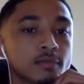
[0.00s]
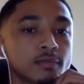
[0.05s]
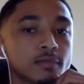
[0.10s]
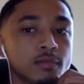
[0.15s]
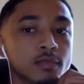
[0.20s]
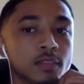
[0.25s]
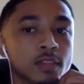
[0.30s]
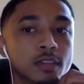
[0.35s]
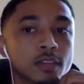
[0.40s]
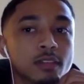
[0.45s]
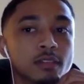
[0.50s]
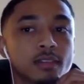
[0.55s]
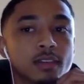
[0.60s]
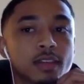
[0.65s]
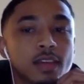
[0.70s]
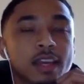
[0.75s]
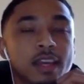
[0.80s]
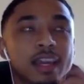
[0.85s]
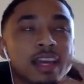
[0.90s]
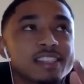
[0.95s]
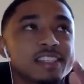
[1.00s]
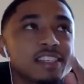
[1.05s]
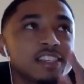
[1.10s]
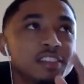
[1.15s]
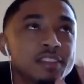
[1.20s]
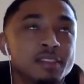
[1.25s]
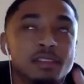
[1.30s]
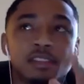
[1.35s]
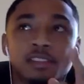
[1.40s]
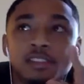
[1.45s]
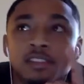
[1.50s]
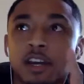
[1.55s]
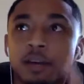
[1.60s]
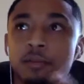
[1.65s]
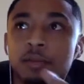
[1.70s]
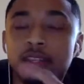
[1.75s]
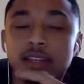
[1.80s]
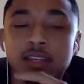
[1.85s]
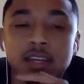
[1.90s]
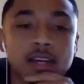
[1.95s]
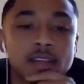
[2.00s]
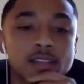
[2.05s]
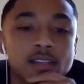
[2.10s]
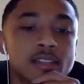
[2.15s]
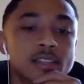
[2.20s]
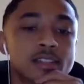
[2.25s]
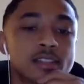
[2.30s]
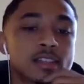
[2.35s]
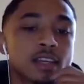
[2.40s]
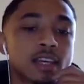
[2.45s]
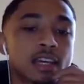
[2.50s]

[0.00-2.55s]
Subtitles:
Yeah. And I seen you talking about the content shit.